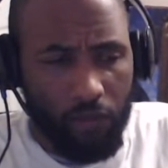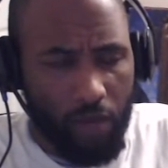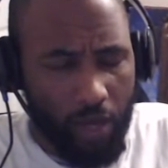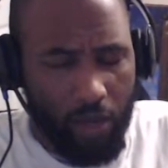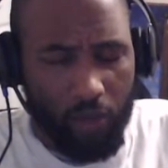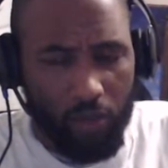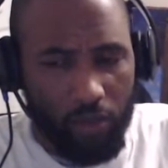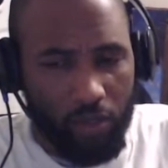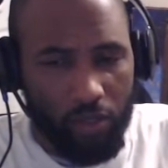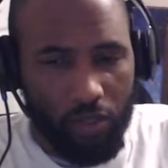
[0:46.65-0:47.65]
Wow,
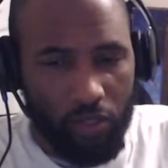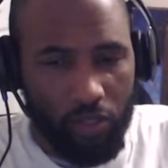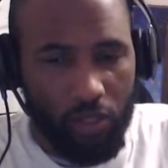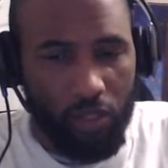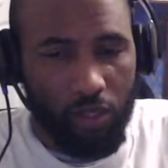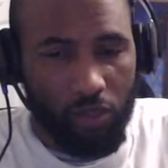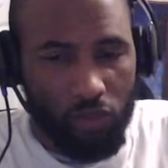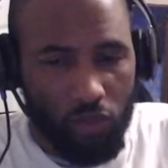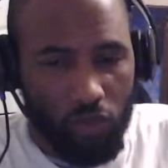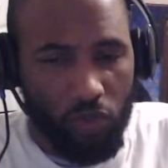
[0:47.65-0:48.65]
it's
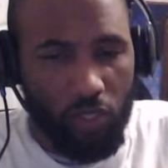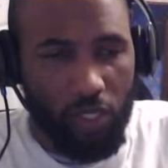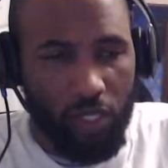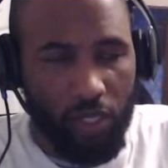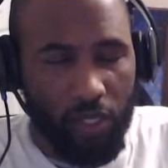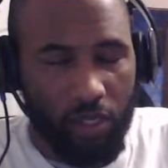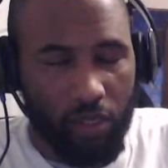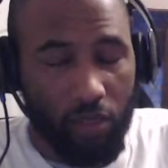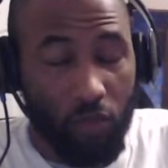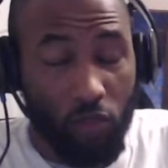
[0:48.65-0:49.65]
truly
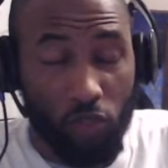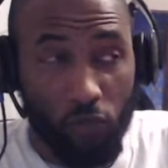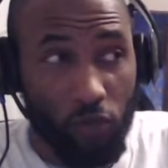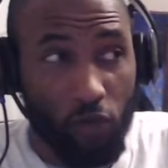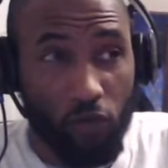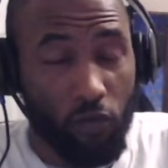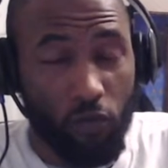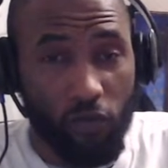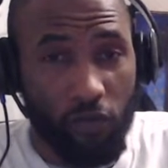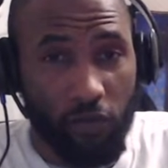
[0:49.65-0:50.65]
the most beautiful
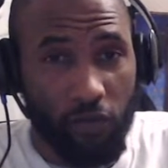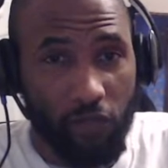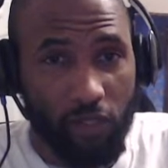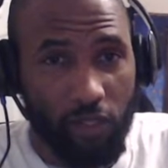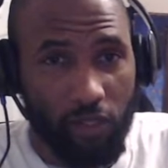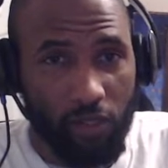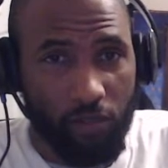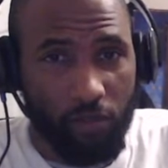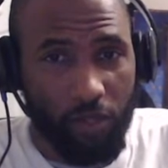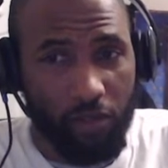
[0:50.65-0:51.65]
movie I've ever seen,
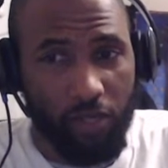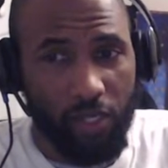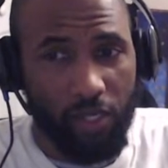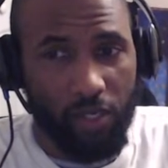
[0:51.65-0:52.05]
period.